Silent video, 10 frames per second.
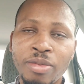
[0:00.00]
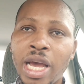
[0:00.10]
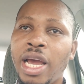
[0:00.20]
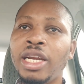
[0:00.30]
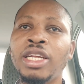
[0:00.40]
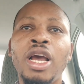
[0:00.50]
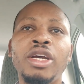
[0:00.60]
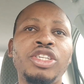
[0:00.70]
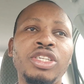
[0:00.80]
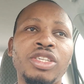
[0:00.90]
Man,
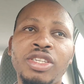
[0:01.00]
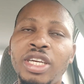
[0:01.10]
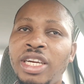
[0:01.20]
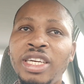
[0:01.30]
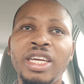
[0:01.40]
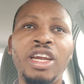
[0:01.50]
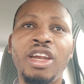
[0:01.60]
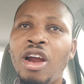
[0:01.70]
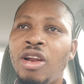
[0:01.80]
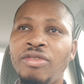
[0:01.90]
she's seen a
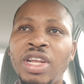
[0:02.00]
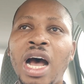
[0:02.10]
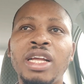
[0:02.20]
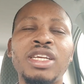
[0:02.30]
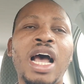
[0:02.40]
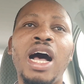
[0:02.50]
lot of that